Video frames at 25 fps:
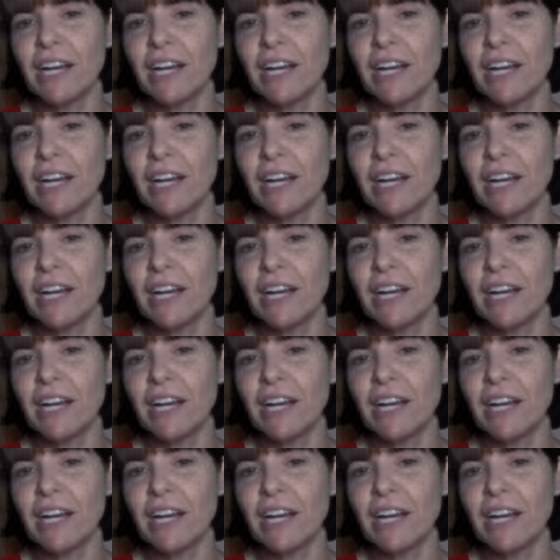what you're going
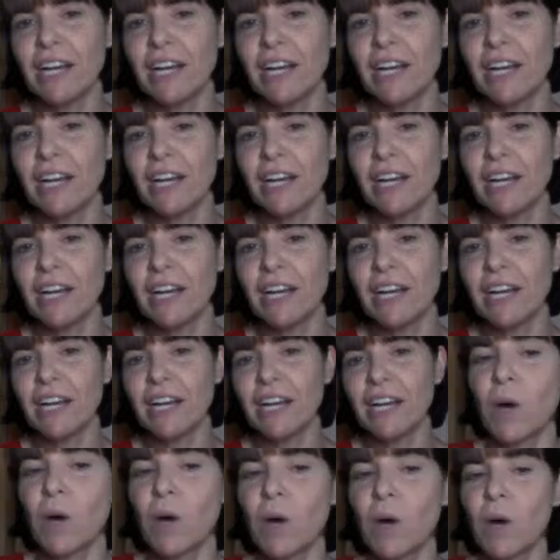to really want to
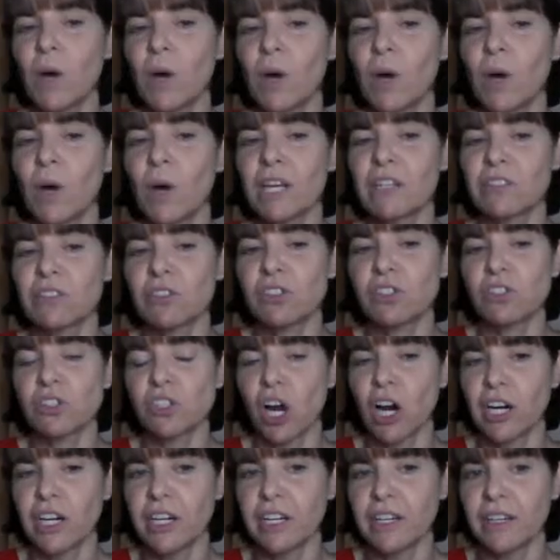do is you're going to want to
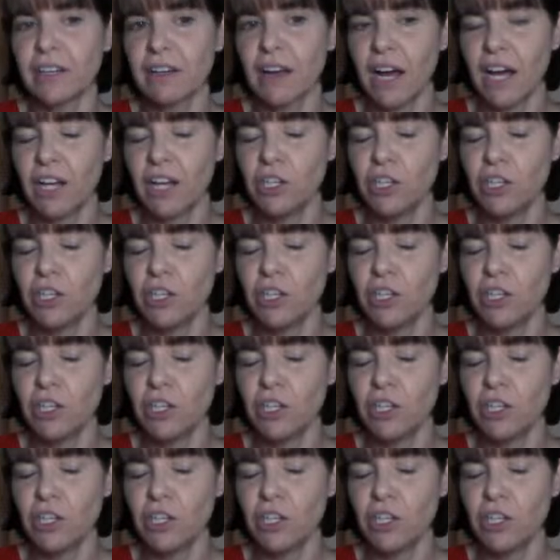start